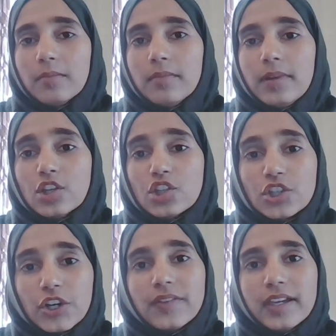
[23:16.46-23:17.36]
Um,
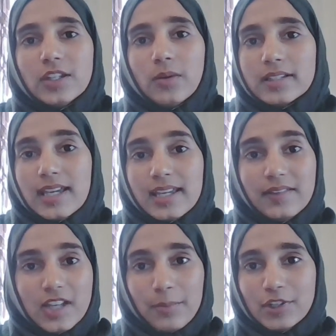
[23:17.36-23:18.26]
ensure that you are
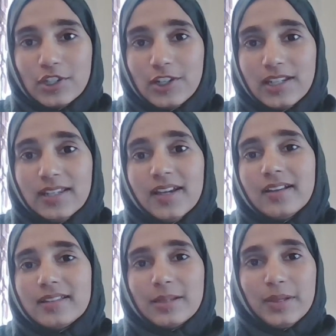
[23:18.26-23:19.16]
taking this opportunity
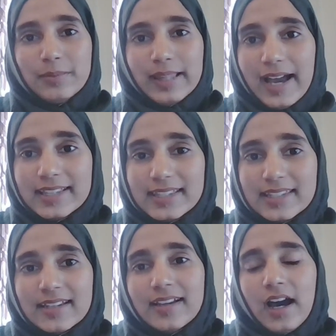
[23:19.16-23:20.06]
to be
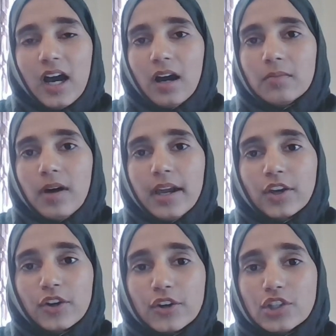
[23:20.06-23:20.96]
blessed. Um,
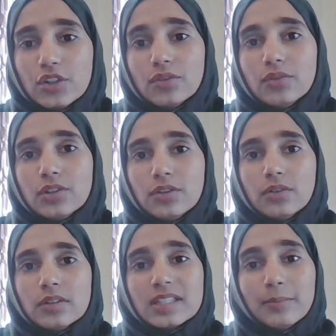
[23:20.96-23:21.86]
I encourage you
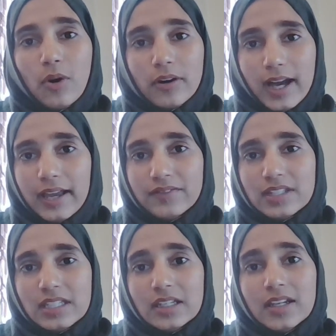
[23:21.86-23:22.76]
to support I
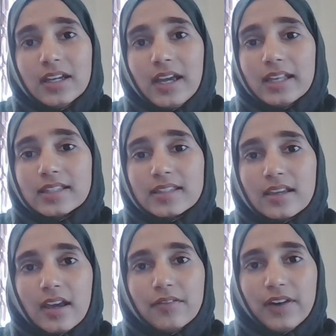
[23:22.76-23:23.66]
F T. It's
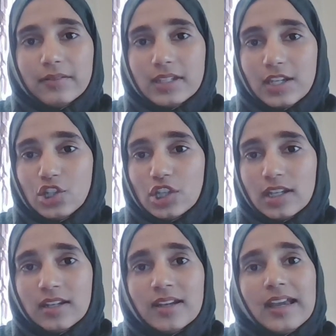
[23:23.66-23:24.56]
a
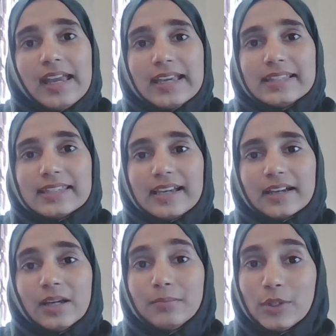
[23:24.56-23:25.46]
foundation, it's
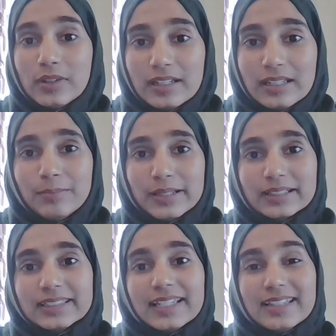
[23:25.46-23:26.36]
a community
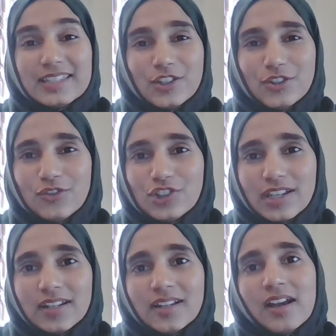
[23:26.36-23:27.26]
building
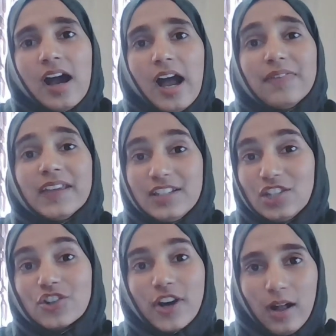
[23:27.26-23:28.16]
institution, and they
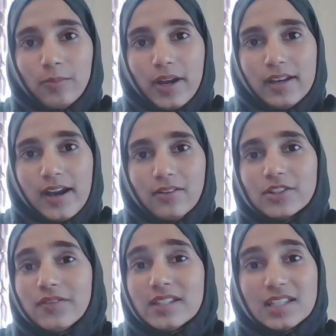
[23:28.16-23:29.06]
need your help right
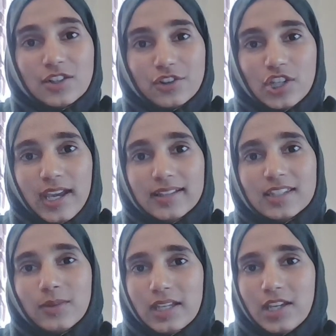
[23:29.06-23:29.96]
now. So this is your
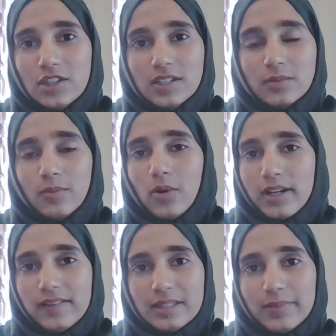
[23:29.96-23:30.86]
chance to engage in this
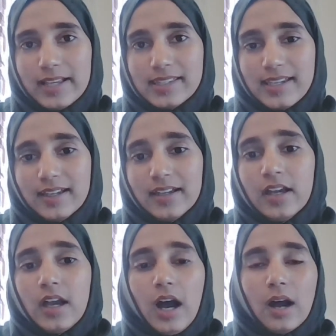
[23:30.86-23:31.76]
reward and this blessing.